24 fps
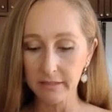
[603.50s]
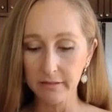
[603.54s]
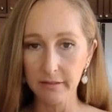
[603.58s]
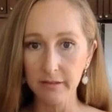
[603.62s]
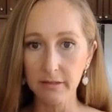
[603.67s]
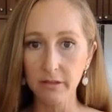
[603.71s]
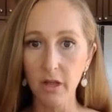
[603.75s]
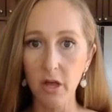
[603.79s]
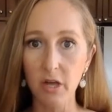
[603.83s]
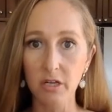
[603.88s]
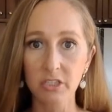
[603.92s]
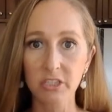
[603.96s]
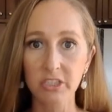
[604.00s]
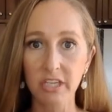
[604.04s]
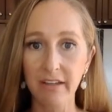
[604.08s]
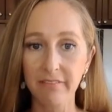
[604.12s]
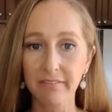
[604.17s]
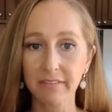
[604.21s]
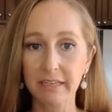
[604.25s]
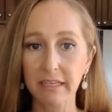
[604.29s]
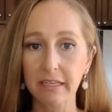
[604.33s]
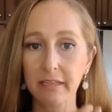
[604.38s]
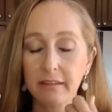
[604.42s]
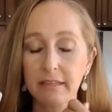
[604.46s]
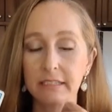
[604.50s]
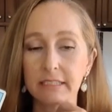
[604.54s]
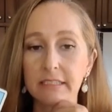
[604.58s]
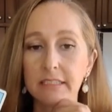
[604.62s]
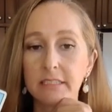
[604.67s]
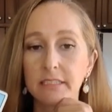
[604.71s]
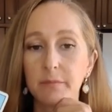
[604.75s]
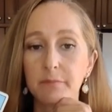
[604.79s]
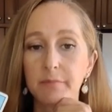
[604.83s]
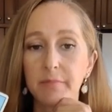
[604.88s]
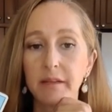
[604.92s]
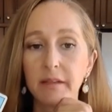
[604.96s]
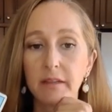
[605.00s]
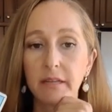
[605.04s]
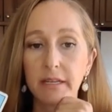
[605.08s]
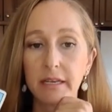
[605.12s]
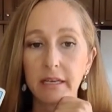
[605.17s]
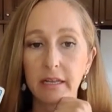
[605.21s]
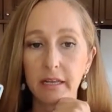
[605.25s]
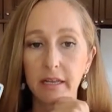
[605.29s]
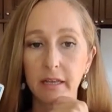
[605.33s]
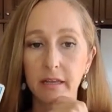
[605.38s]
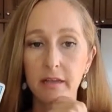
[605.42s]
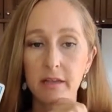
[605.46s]
the longevity, the
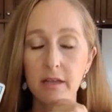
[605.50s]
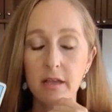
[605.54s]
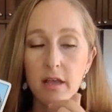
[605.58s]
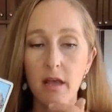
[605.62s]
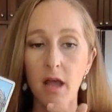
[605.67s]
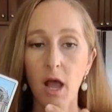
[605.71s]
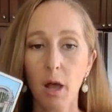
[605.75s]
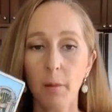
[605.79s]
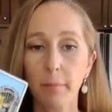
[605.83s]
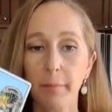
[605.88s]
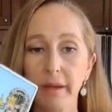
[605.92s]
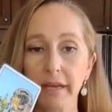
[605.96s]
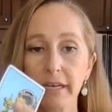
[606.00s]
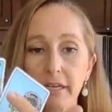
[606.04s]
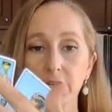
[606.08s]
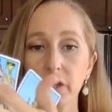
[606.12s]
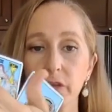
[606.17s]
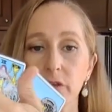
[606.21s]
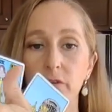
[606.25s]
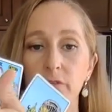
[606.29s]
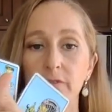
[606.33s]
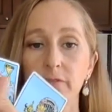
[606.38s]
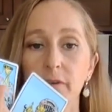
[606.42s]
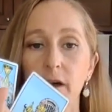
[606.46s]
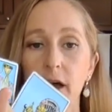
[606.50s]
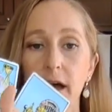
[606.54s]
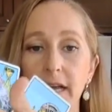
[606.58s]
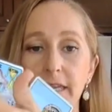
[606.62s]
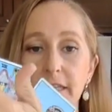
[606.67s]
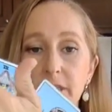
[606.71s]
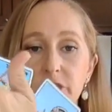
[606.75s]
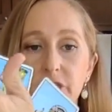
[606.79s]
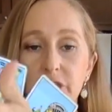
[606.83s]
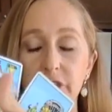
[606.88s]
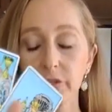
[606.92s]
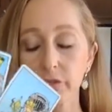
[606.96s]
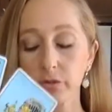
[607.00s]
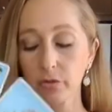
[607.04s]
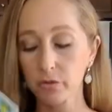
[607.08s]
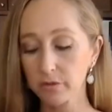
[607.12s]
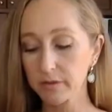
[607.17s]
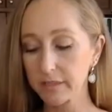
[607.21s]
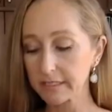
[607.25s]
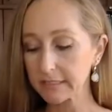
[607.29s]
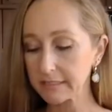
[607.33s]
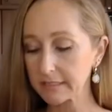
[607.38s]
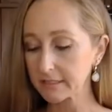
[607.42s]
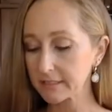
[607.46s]
stability but you've got to,
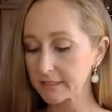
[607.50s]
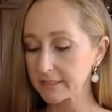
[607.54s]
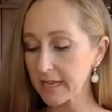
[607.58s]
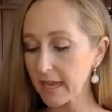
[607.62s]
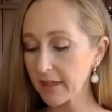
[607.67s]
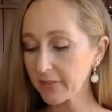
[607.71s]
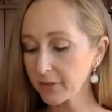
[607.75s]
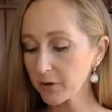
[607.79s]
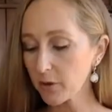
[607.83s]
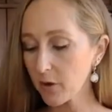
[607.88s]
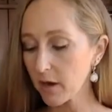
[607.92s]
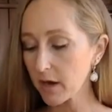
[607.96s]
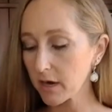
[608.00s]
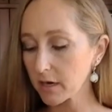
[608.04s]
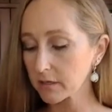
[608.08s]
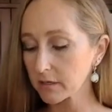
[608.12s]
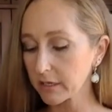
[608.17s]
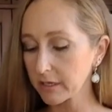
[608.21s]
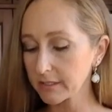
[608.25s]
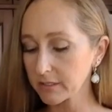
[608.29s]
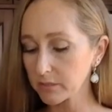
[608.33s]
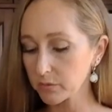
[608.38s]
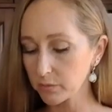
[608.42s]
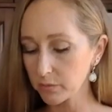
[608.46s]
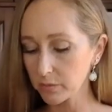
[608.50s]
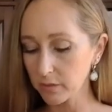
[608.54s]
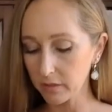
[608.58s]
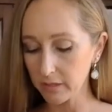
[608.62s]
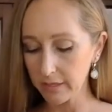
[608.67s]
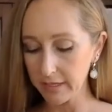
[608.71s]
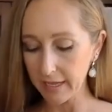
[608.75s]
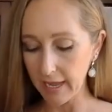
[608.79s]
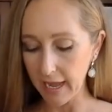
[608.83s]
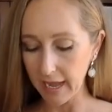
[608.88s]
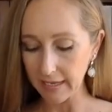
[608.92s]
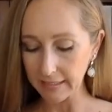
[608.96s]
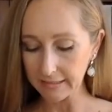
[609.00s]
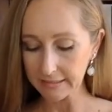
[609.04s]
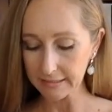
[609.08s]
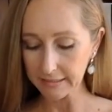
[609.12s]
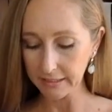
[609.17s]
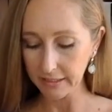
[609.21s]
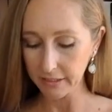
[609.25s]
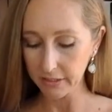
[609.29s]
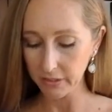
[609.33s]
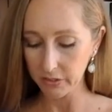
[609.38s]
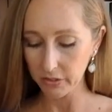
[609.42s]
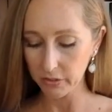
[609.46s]
this death card is really
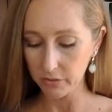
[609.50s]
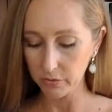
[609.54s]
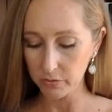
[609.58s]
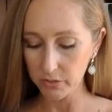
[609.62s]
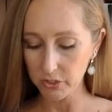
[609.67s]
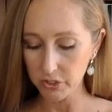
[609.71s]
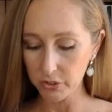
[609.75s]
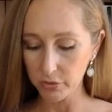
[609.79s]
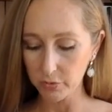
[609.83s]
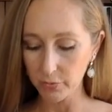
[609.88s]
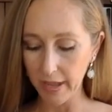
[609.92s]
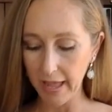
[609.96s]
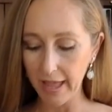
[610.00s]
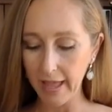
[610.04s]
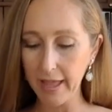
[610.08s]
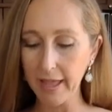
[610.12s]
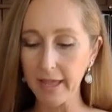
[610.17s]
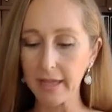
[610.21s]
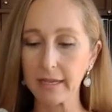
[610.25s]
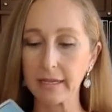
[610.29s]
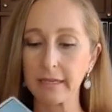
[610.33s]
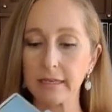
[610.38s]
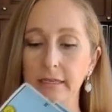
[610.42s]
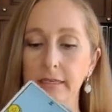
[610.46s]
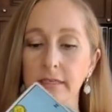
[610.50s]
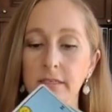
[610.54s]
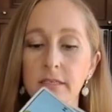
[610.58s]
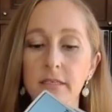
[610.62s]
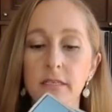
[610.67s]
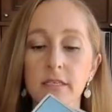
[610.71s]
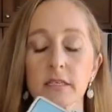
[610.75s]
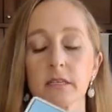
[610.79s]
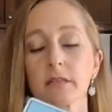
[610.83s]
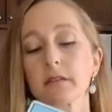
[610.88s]
asking you to end